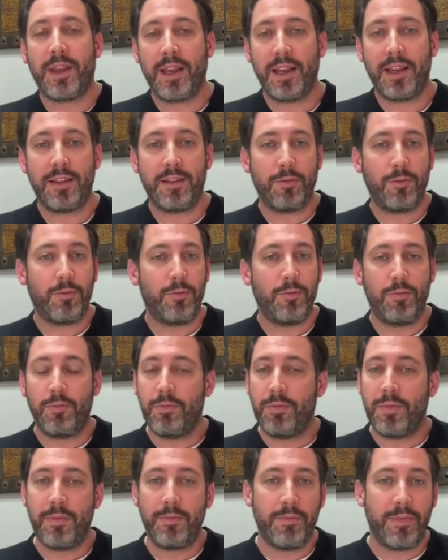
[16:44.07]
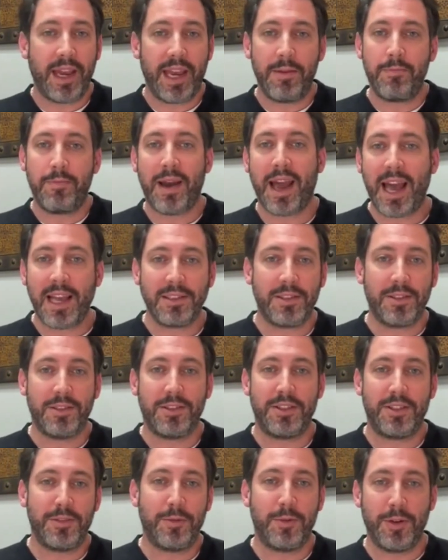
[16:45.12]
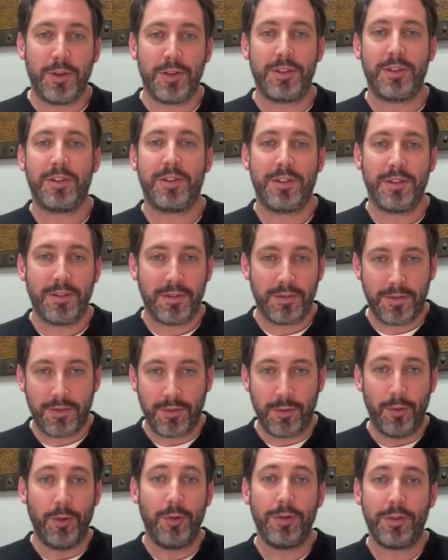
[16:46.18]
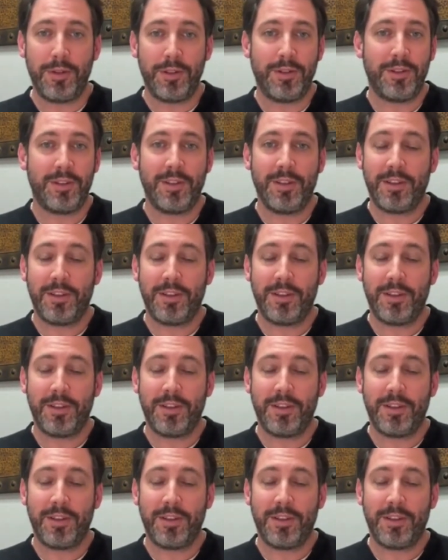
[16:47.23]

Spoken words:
And the main passage was food,